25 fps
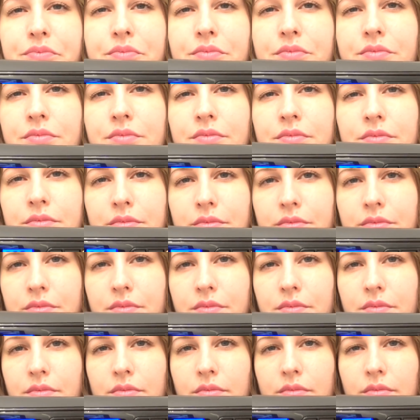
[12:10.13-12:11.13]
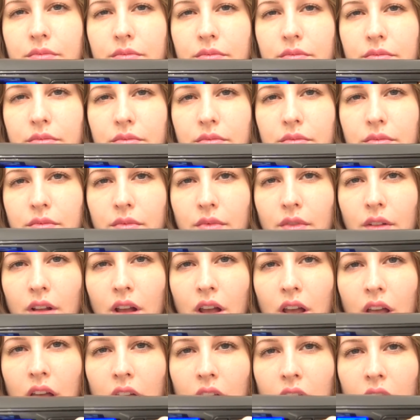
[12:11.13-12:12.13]

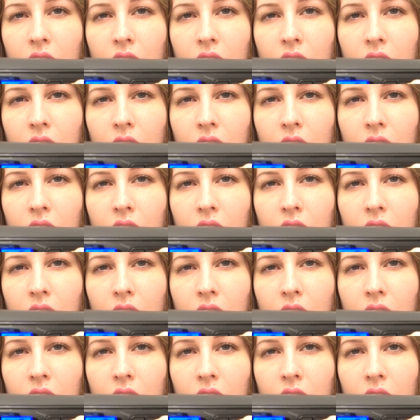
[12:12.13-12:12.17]
[no speech]